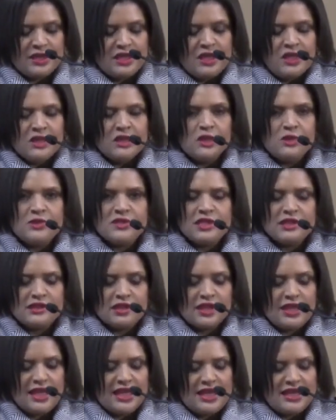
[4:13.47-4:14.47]
losing the
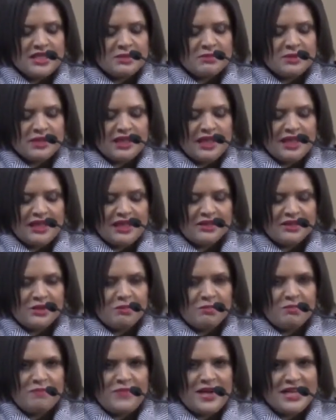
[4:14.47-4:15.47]
case but getting the
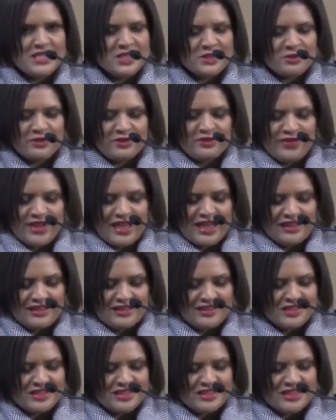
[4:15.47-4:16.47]
best
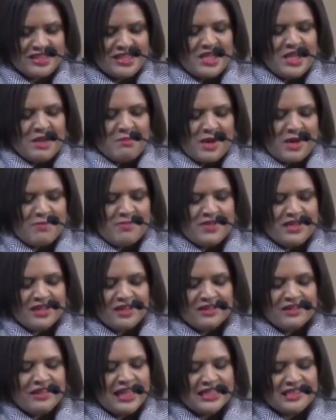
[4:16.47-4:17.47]
revenge by being
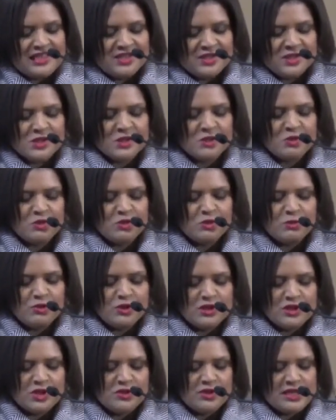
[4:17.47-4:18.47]
elected a school
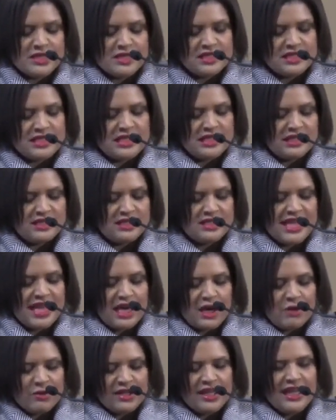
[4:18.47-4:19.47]
board trustee and a
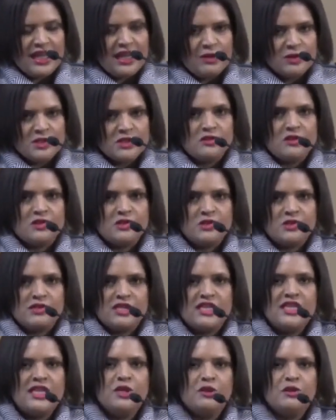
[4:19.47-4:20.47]
town councilor so
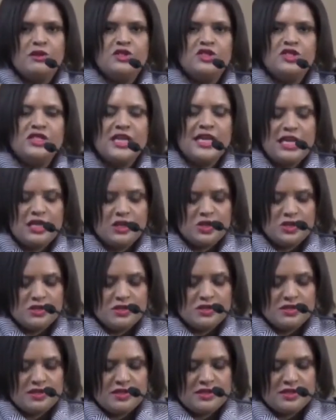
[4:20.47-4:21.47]
that he could change
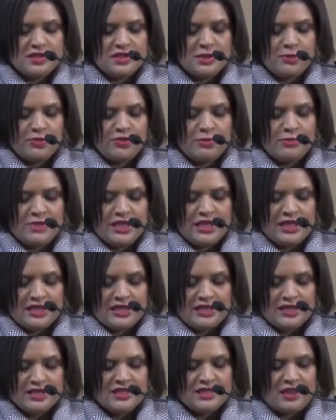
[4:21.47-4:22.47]
the system from the
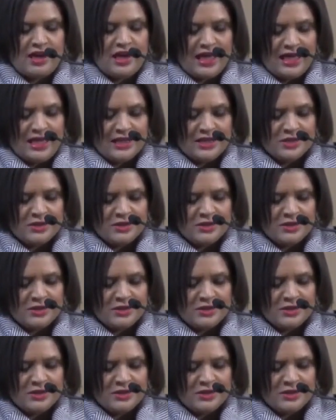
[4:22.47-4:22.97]
inside.